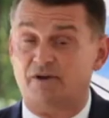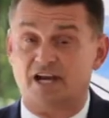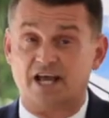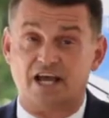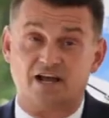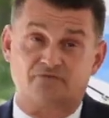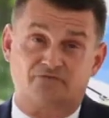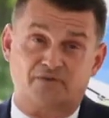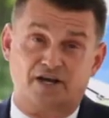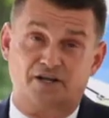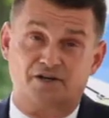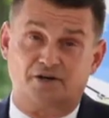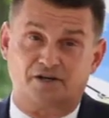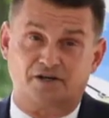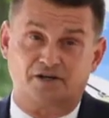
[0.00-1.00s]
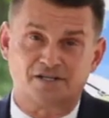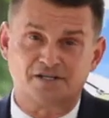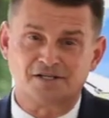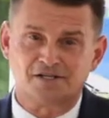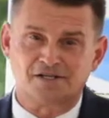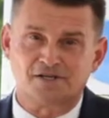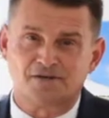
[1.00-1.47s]
to have fun, or
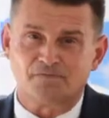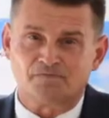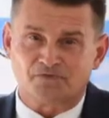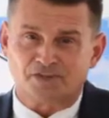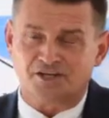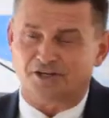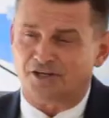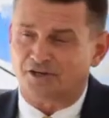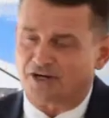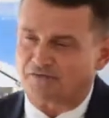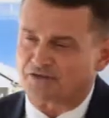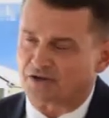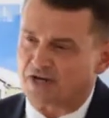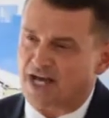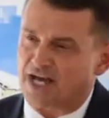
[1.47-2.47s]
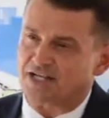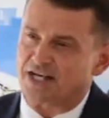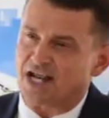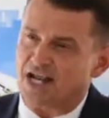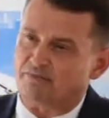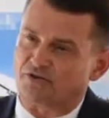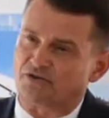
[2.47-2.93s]
you don't have to go down to
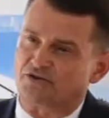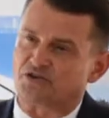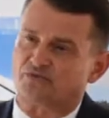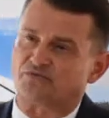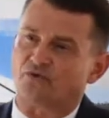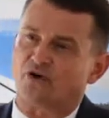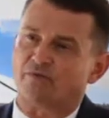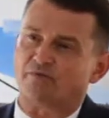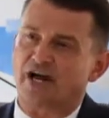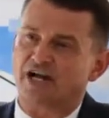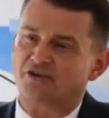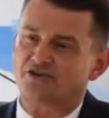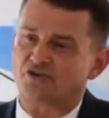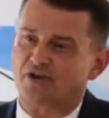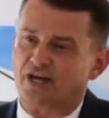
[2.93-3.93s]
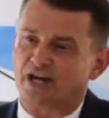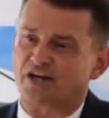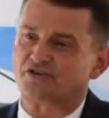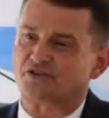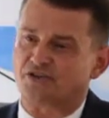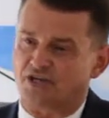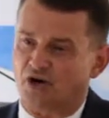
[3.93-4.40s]
Naples or Fort Myers. You can
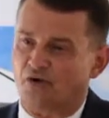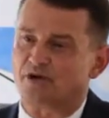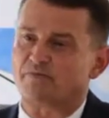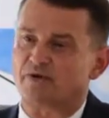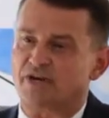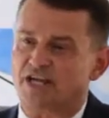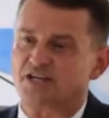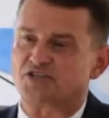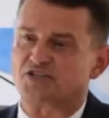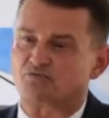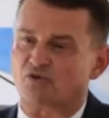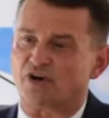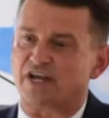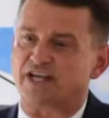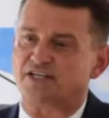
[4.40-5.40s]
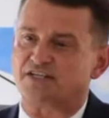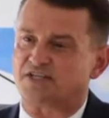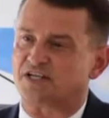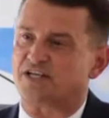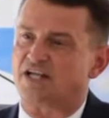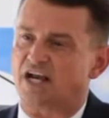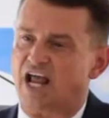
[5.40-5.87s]
actually go to Bonita Springs
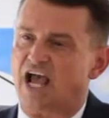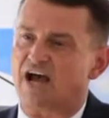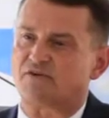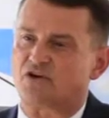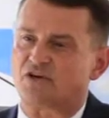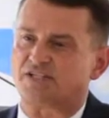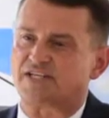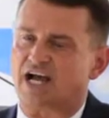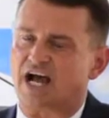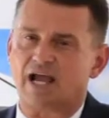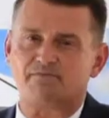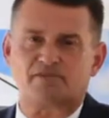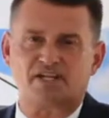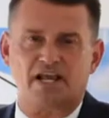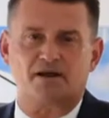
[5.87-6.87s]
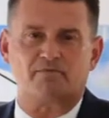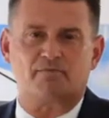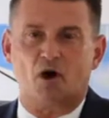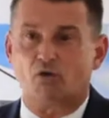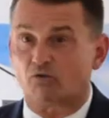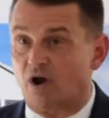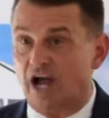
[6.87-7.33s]
and have a good time. Take a
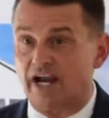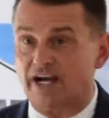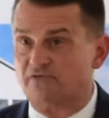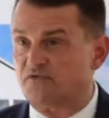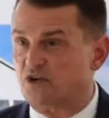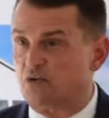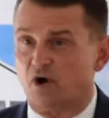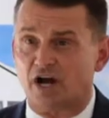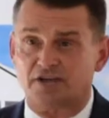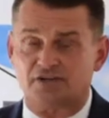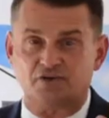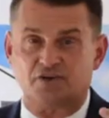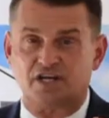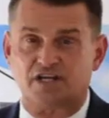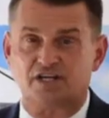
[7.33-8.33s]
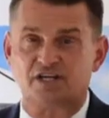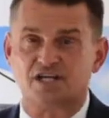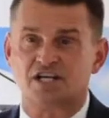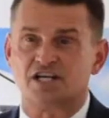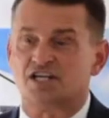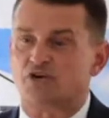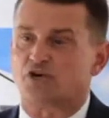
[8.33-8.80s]
boat ride if you want. You
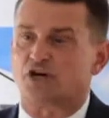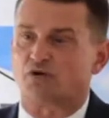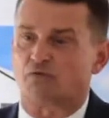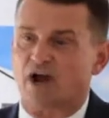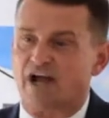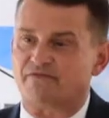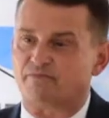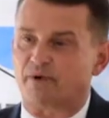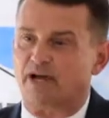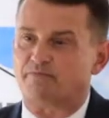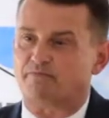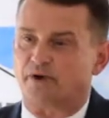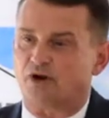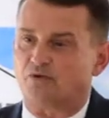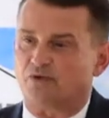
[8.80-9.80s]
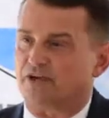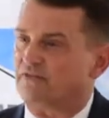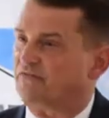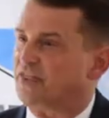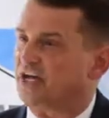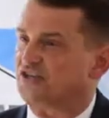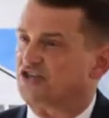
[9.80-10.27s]
can arrive by boat
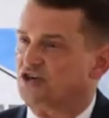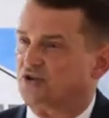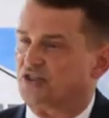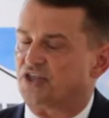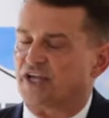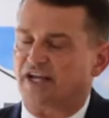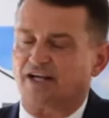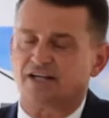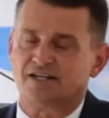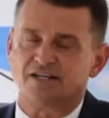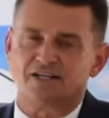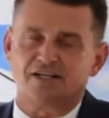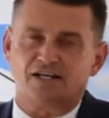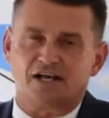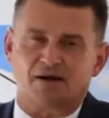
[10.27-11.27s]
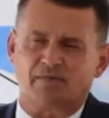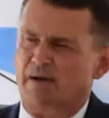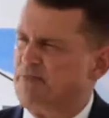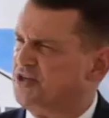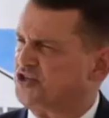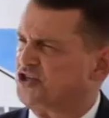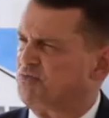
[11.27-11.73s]
if that's your thing.
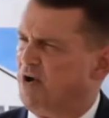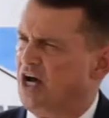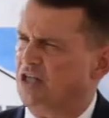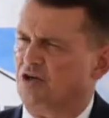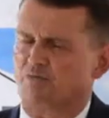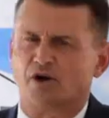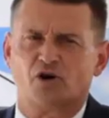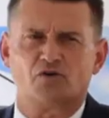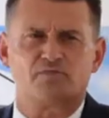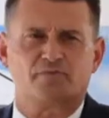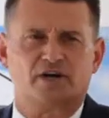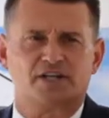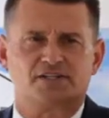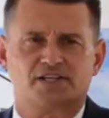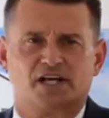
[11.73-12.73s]
Might be a smaller boat, but